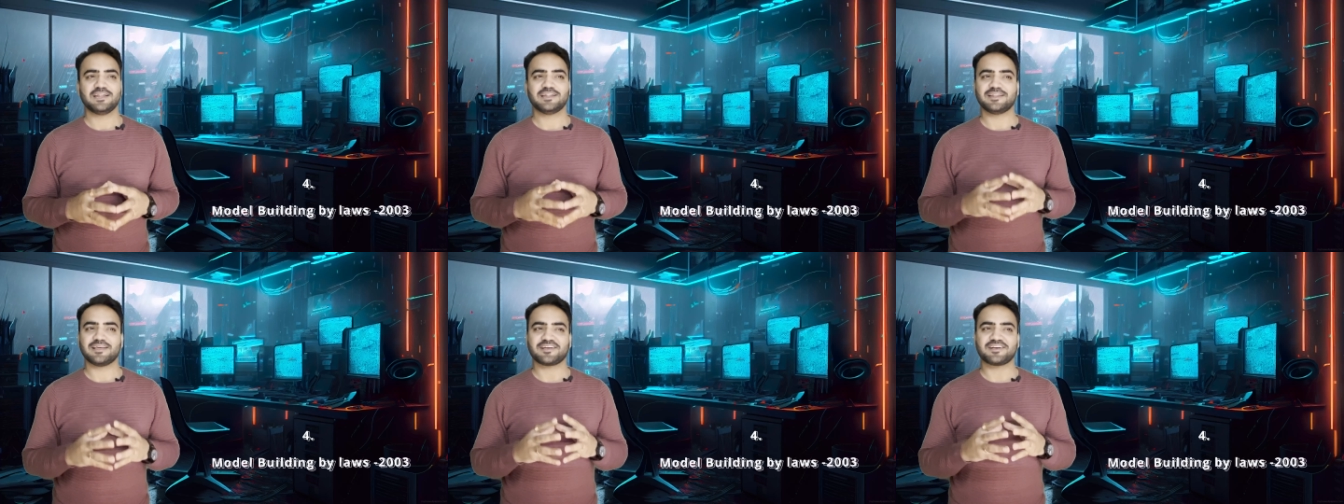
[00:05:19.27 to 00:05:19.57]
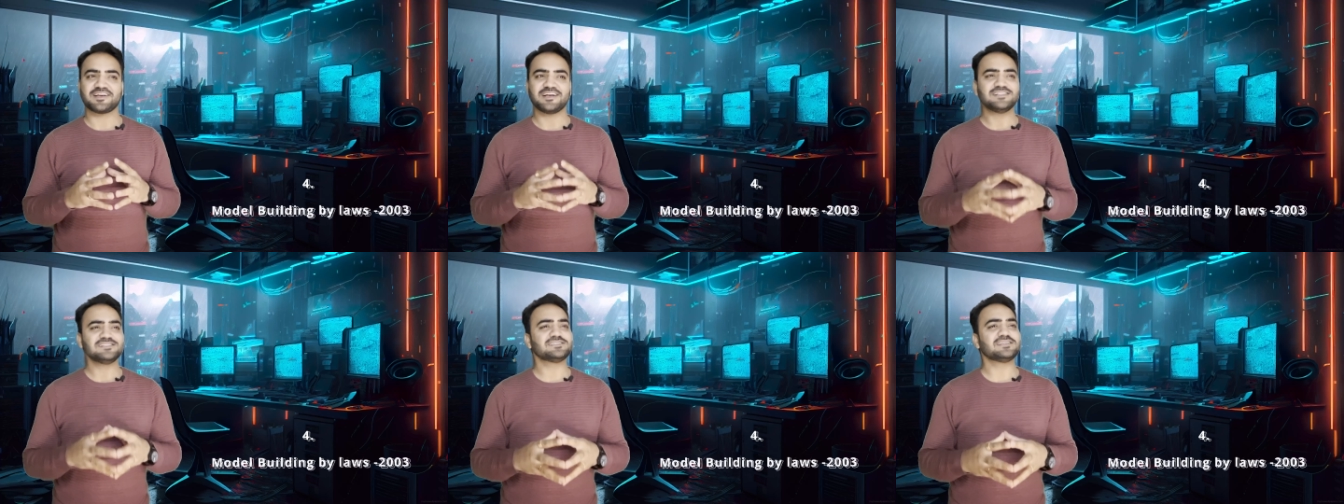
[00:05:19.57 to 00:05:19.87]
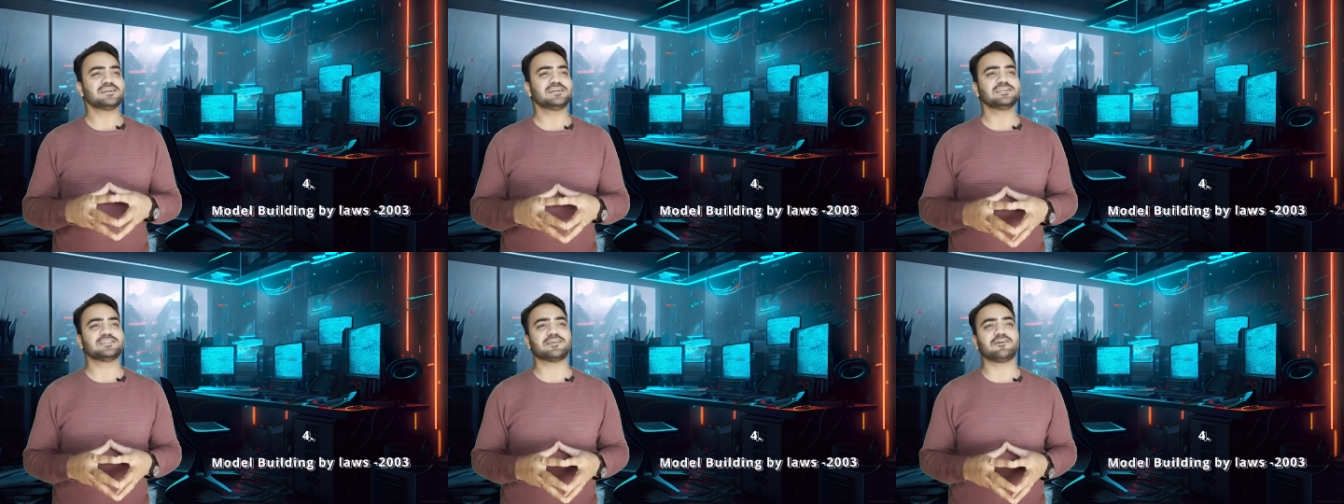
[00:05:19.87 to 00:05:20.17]
The
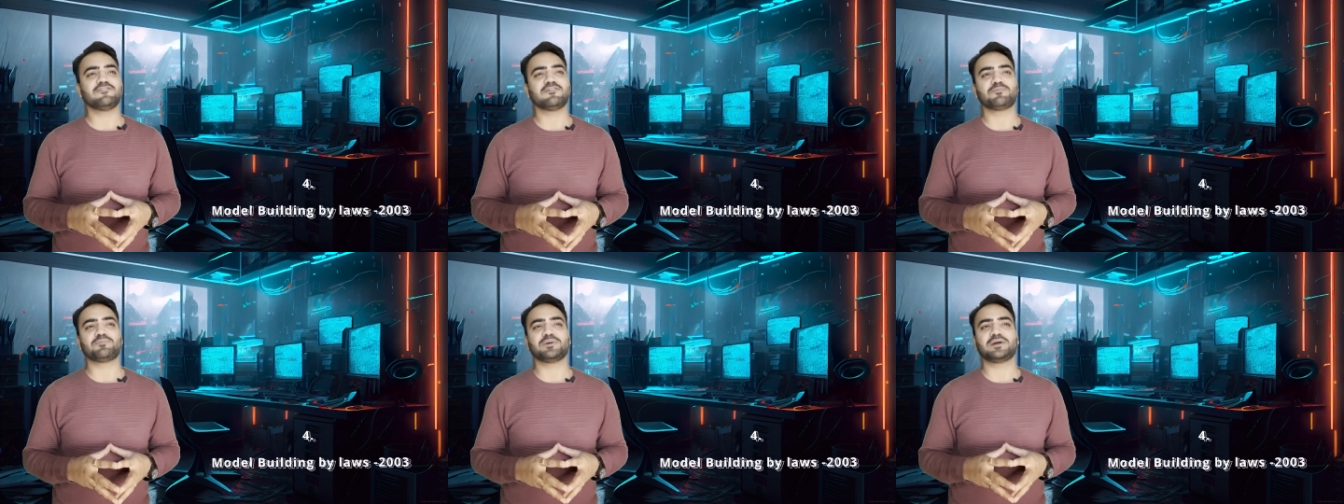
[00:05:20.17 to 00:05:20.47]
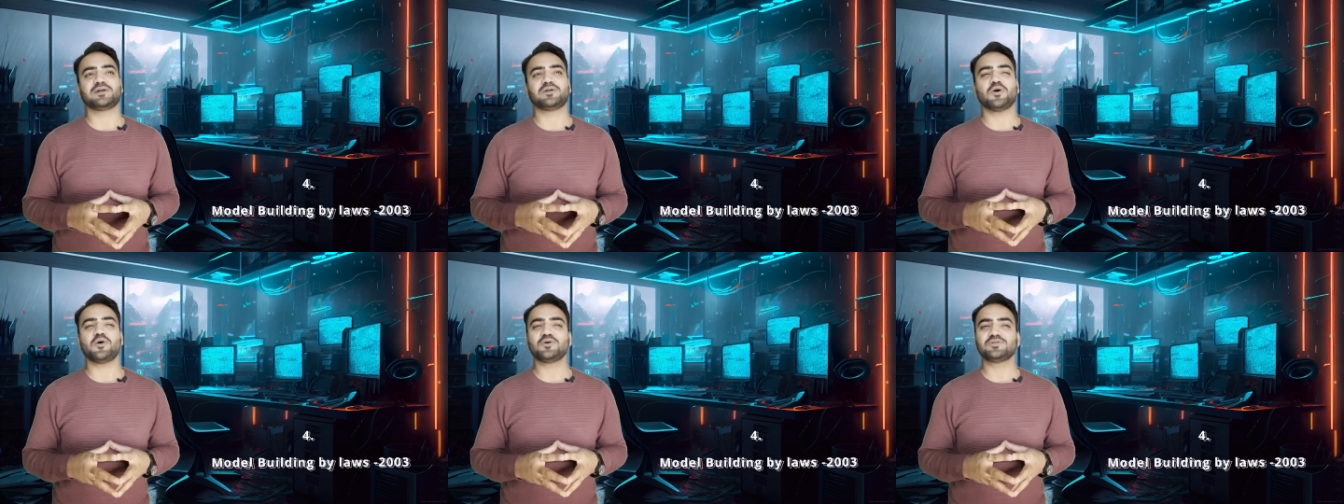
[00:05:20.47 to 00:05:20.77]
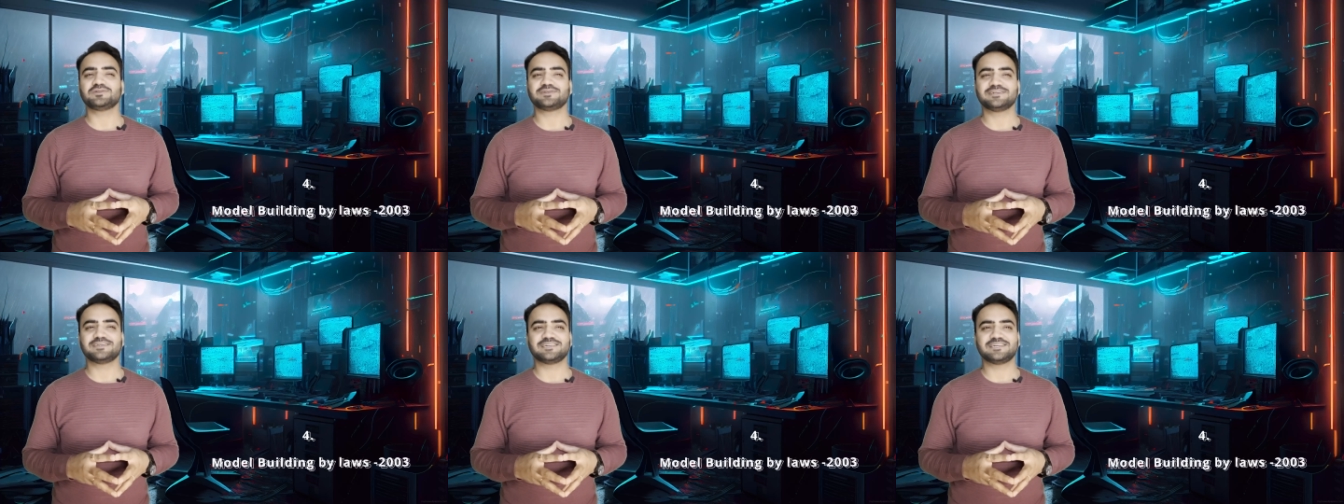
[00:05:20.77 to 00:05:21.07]
Concerned Development
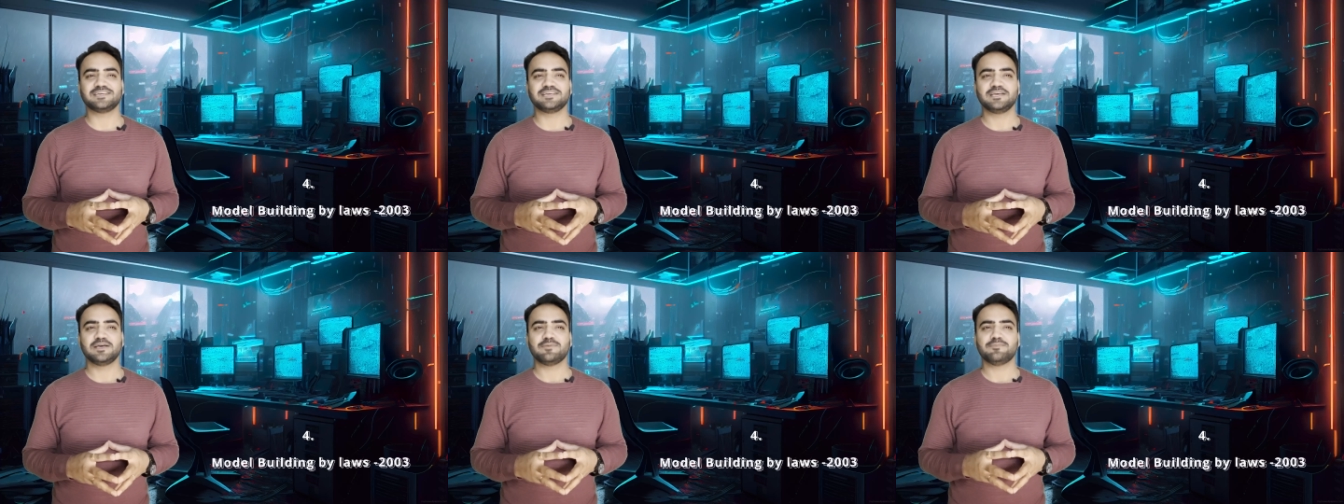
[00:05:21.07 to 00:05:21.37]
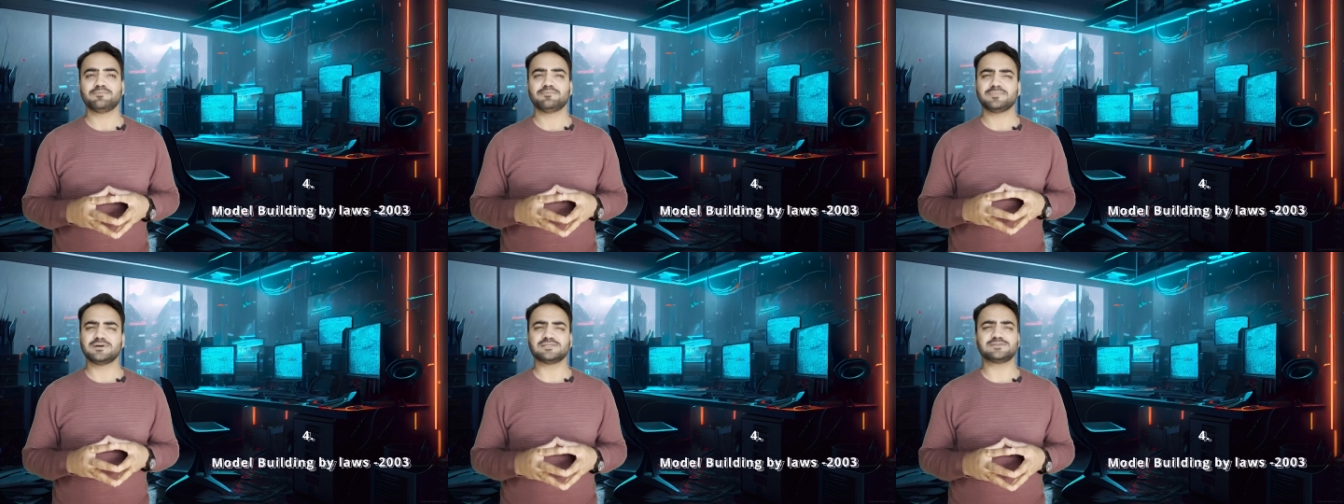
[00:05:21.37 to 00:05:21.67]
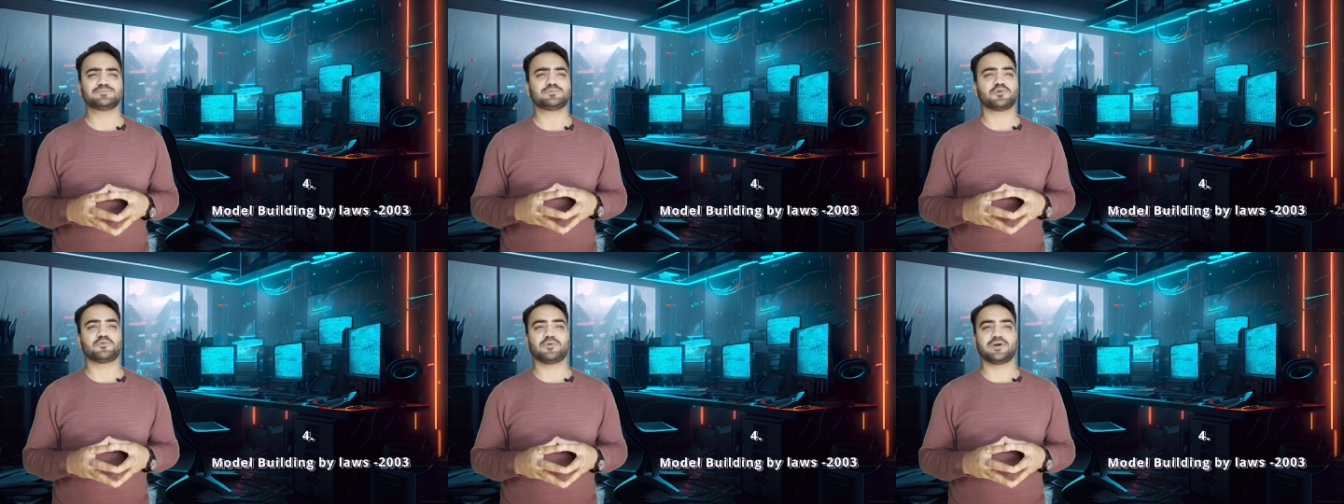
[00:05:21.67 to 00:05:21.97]
Authority
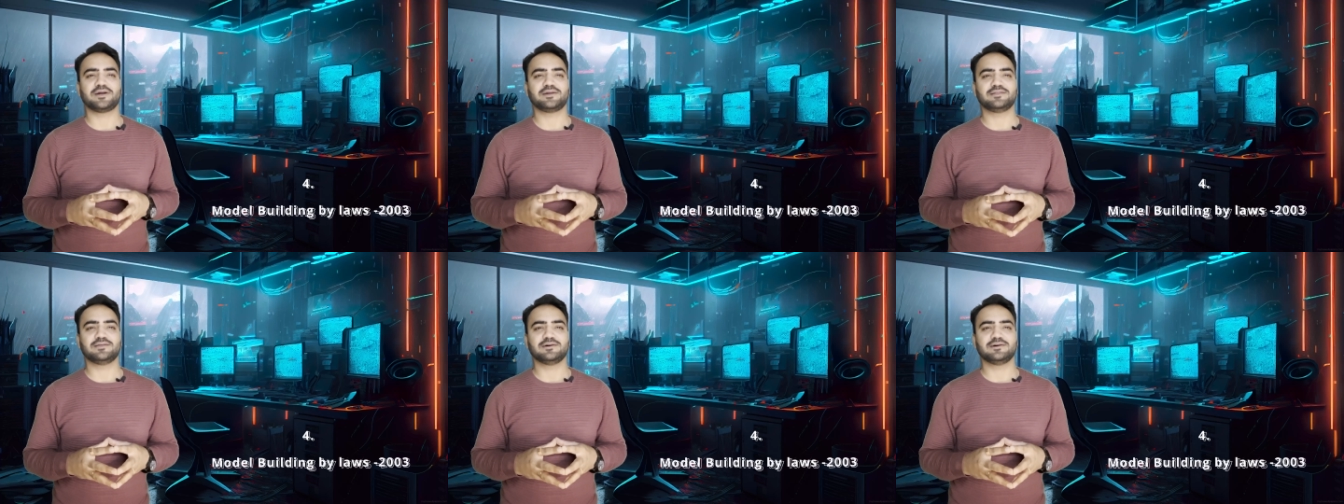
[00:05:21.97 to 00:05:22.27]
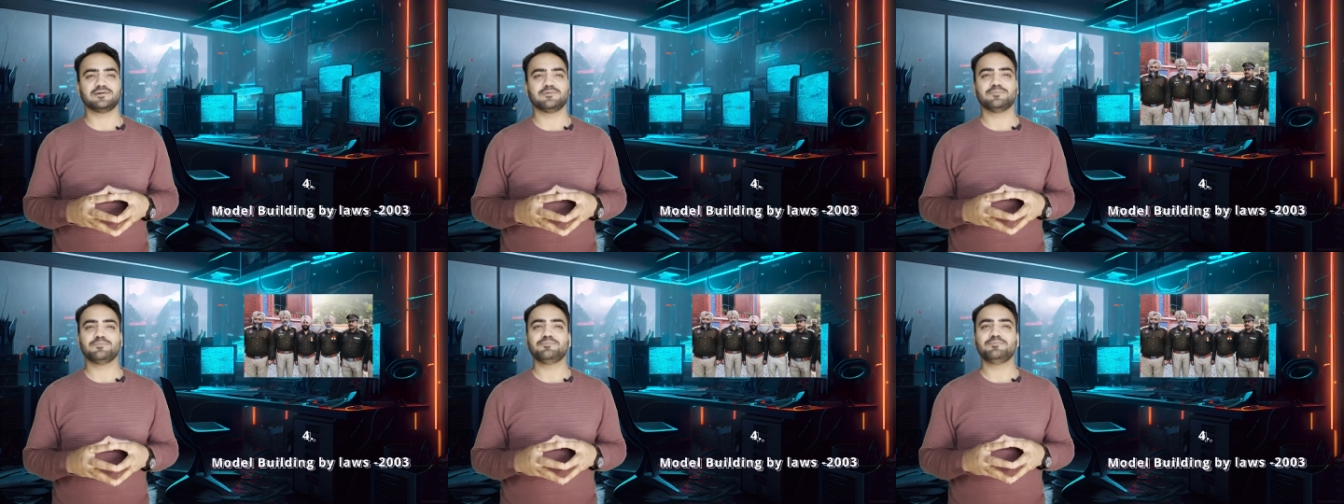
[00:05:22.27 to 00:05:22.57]
must provide the